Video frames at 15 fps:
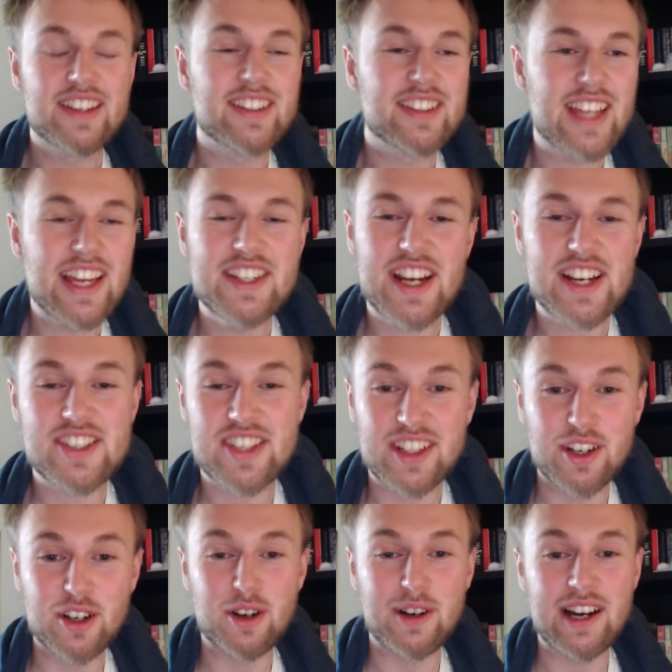10 years
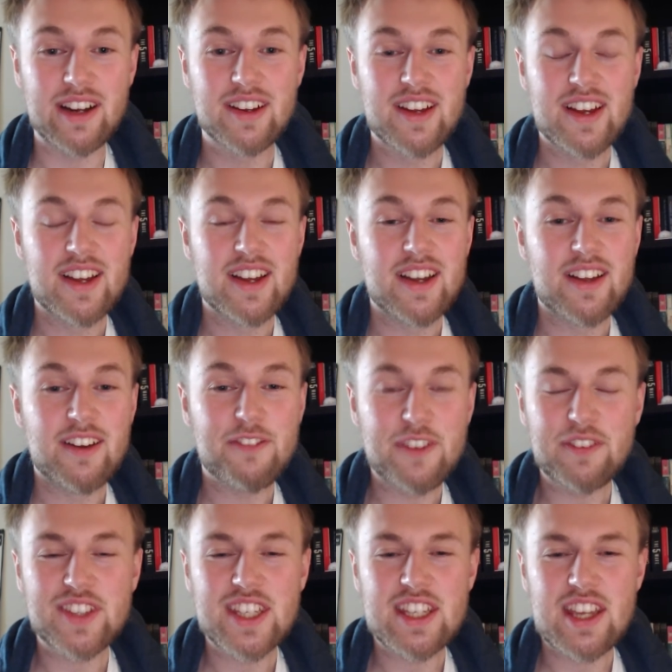ago,
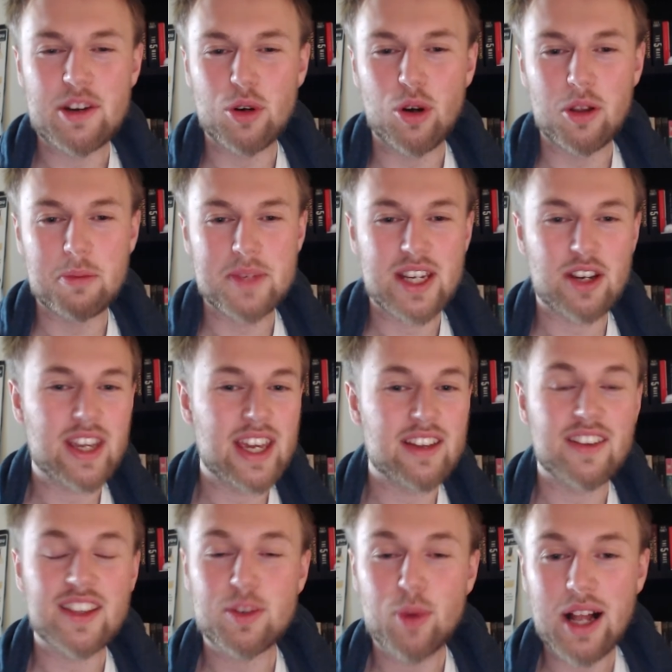15-year-old me, okay,
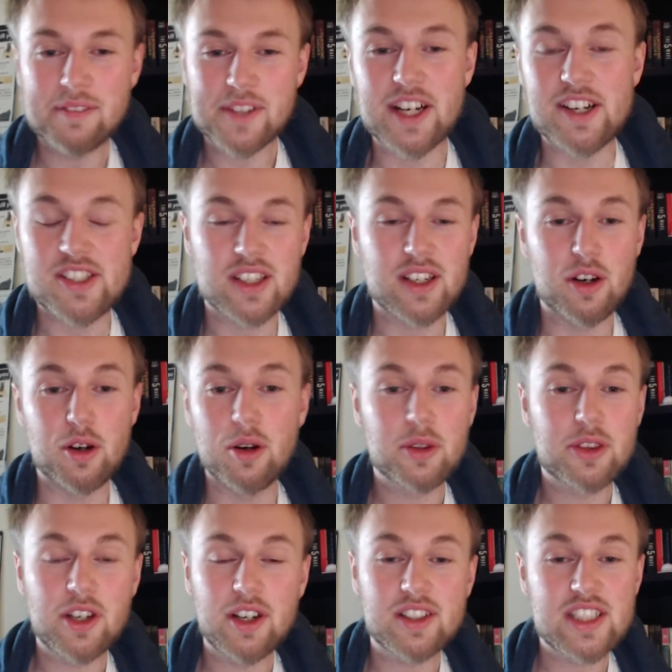12 years ago,
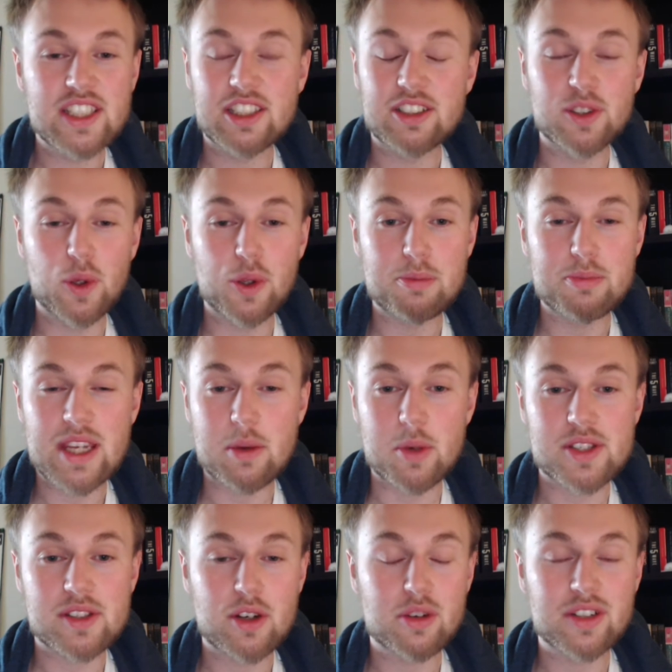13-year-old me was
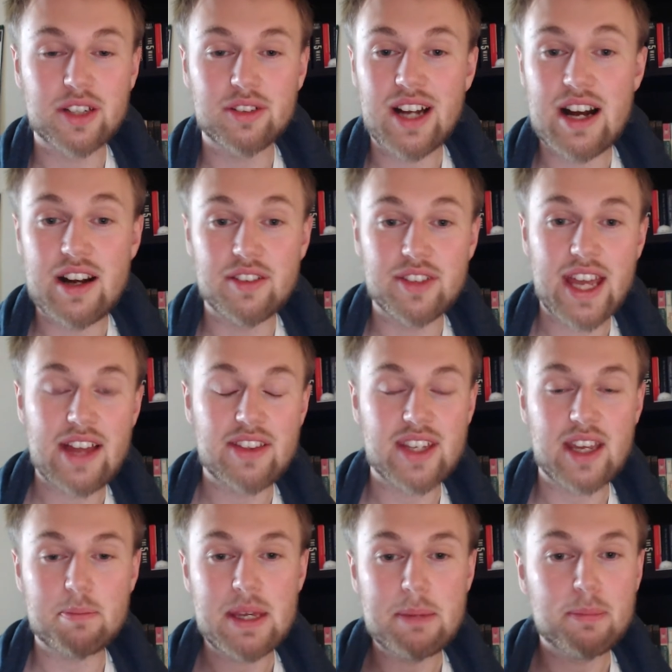going around handing
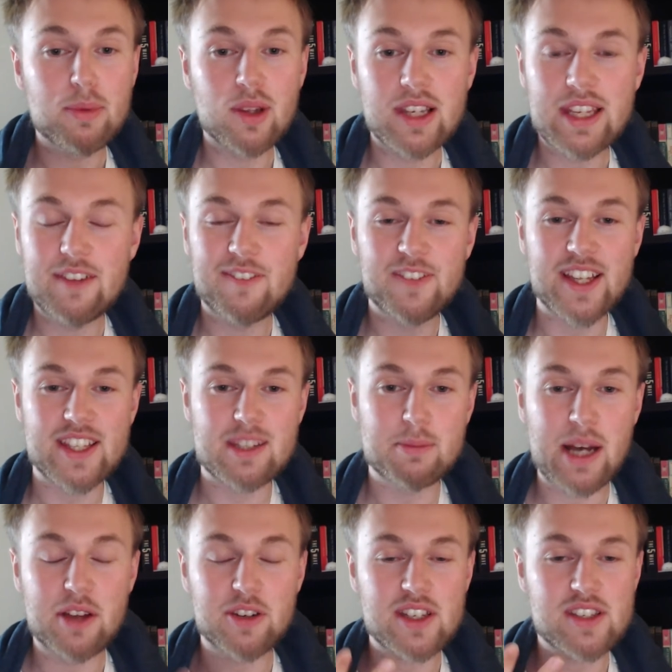people leaflets
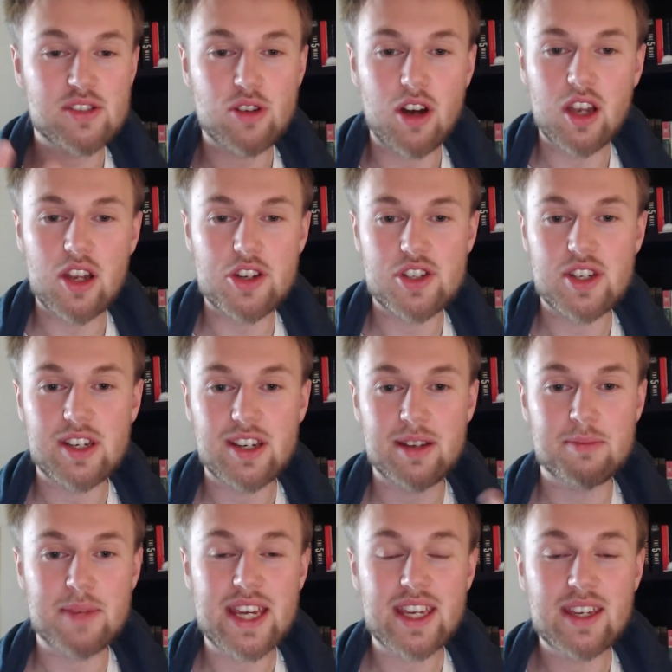about astrology and
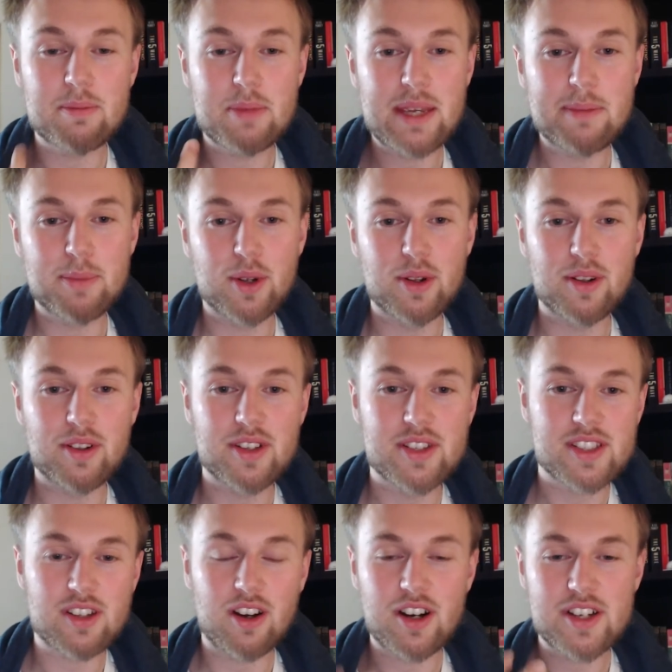making people
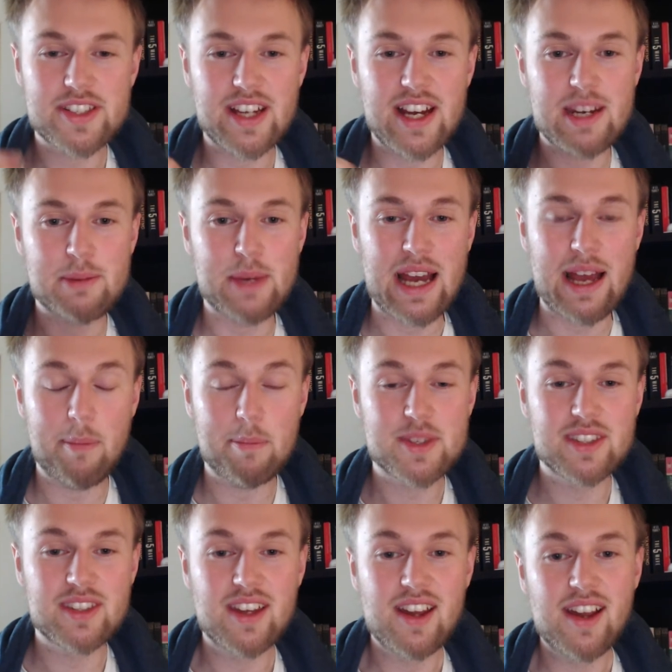star sign maps.